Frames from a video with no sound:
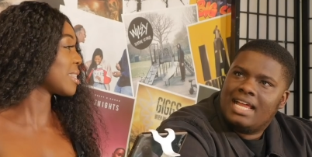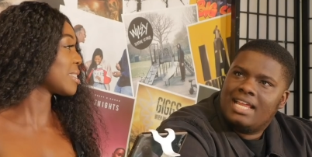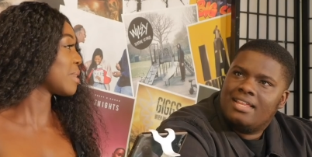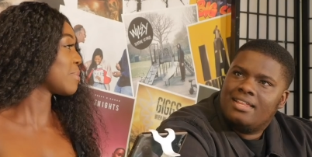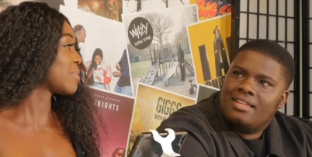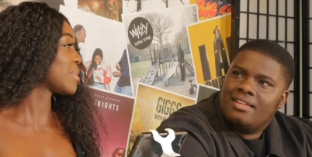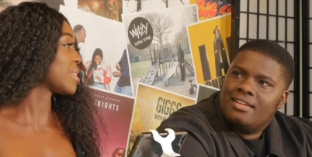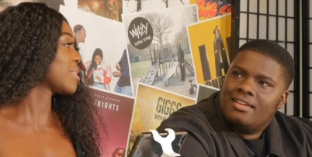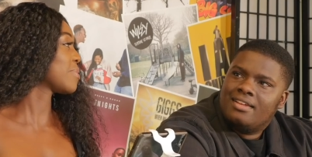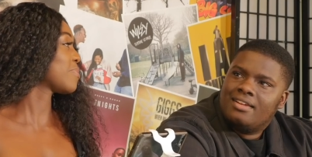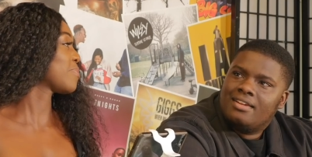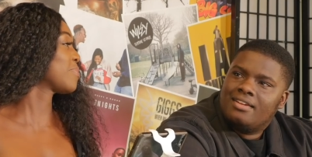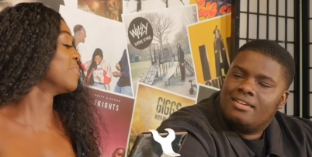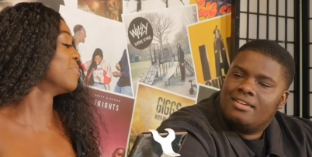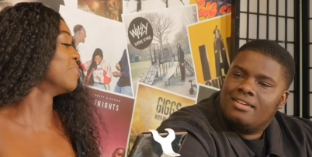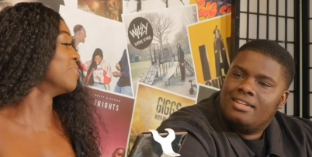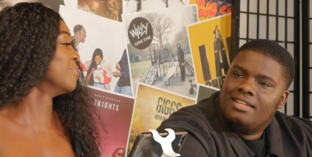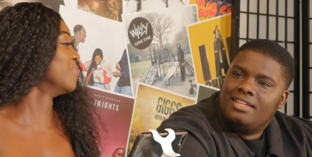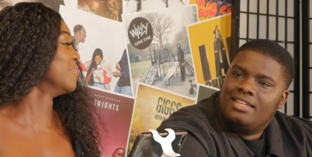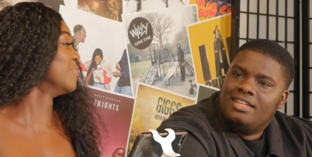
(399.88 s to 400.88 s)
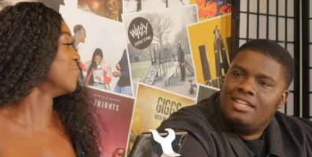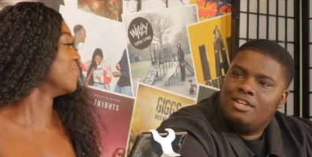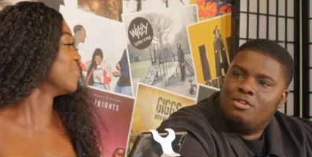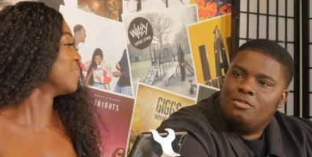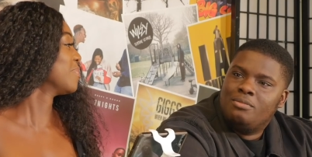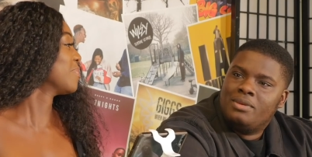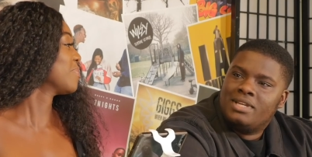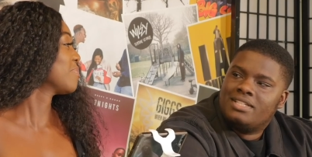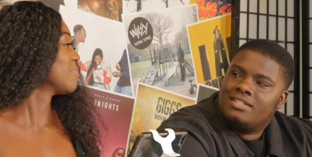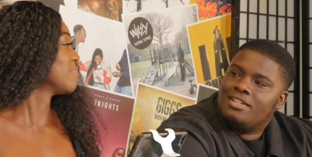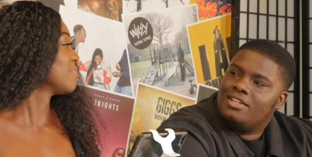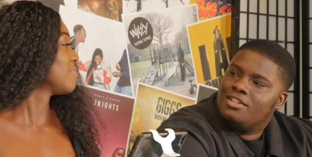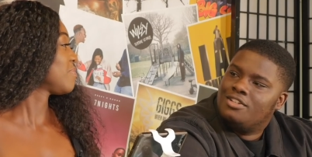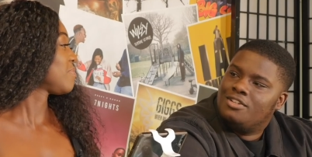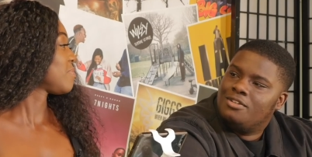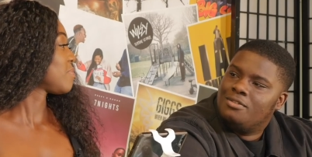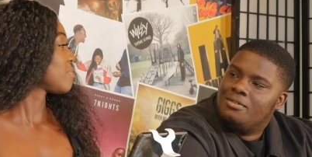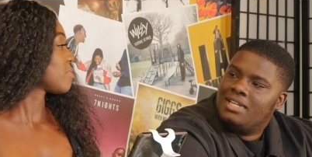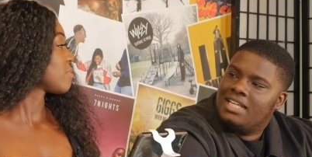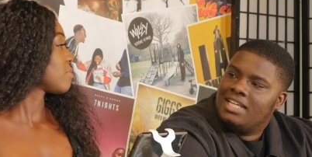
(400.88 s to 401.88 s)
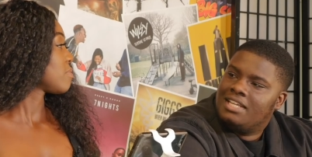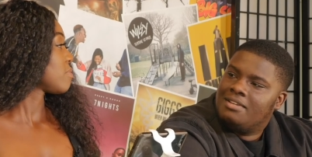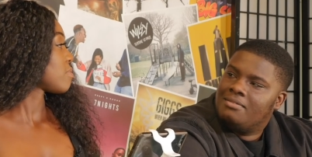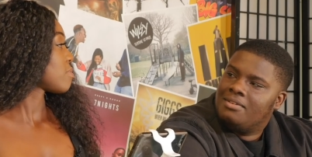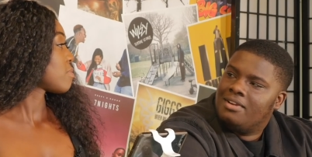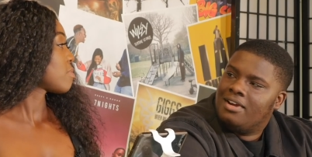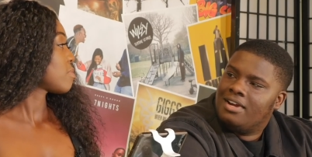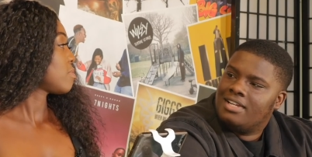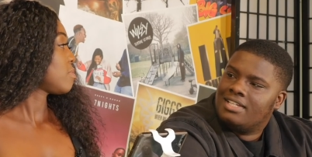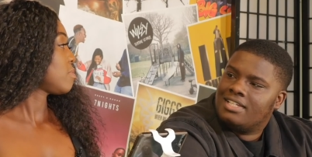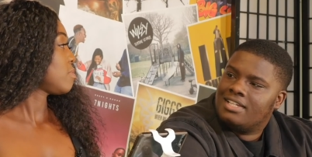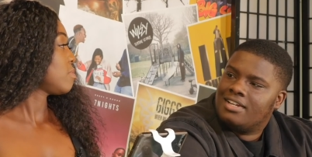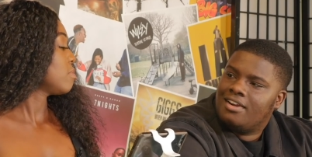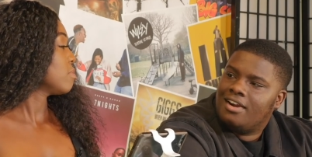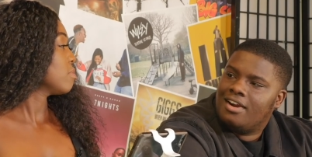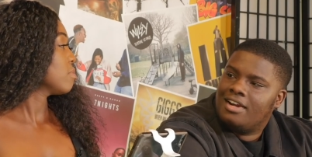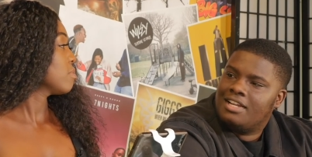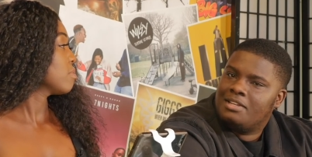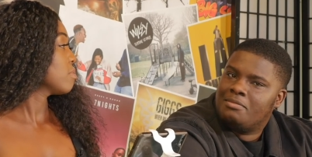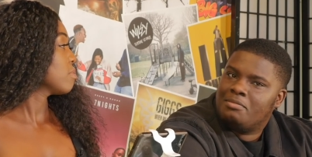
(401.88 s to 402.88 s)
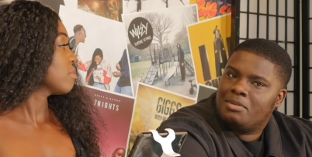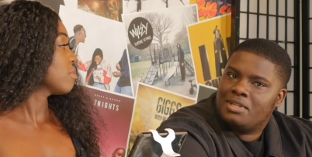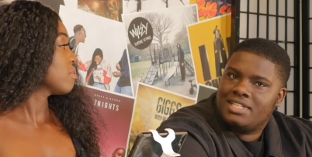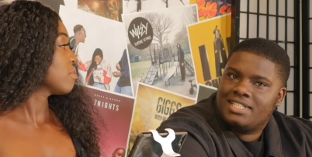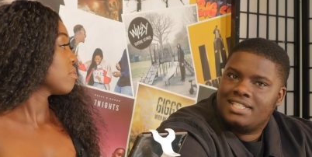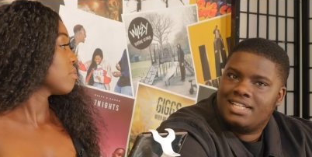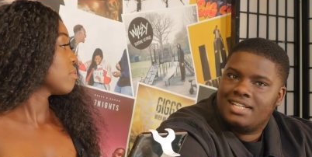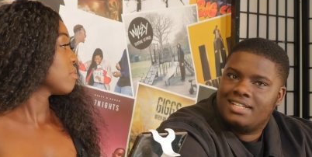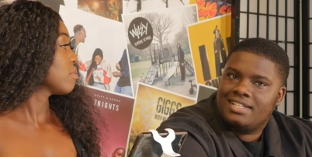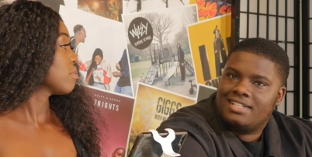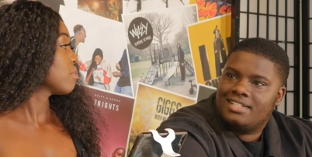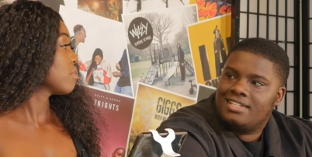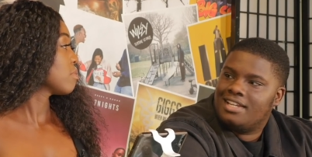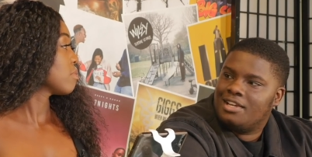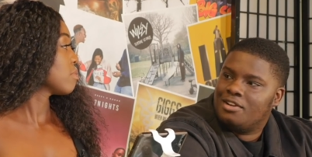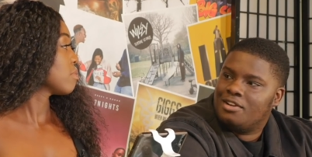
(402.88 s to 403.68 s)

Speaker 1: that I accept it. Little Mix on true, Nicki Minaj and Cardi B said